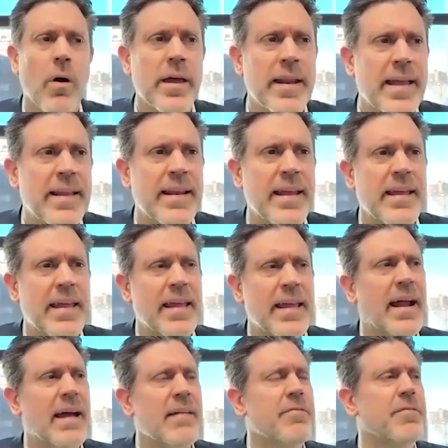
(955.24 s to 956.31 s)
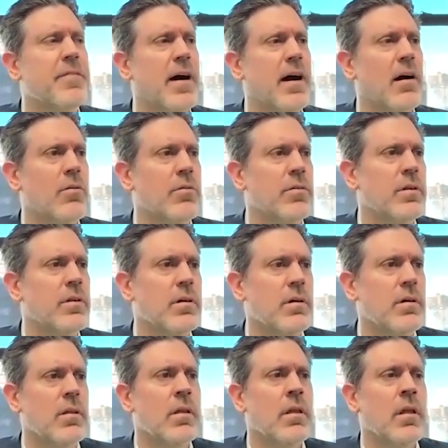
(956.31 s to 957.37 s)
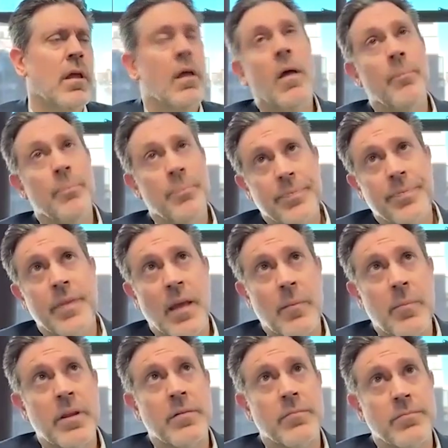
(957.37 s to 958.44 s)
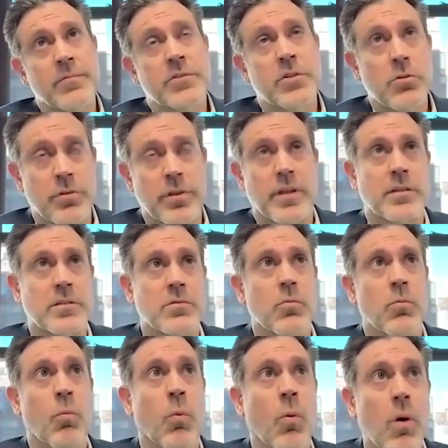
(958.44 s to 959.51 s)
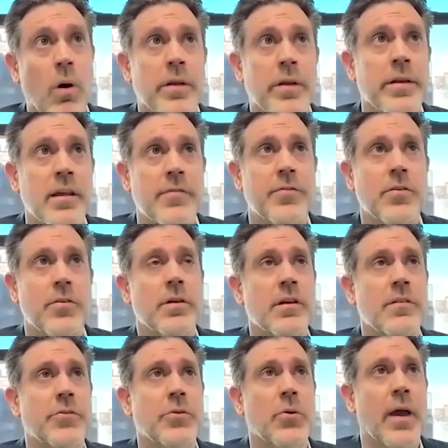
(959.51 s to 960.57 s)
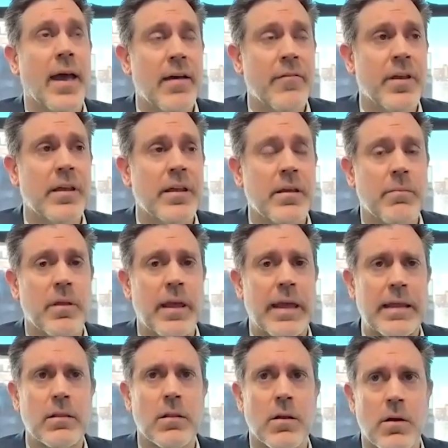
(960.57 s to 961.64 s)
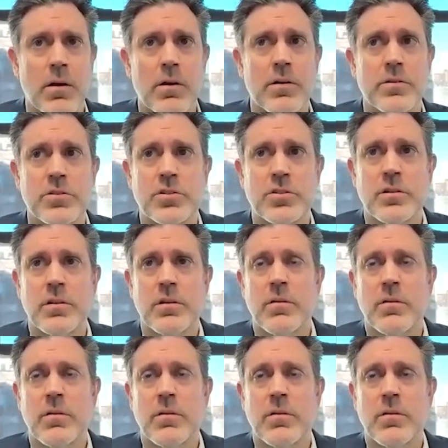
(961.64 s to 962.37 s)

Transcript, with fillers: and and and I found, I mean, two things. One, if you if you have a a large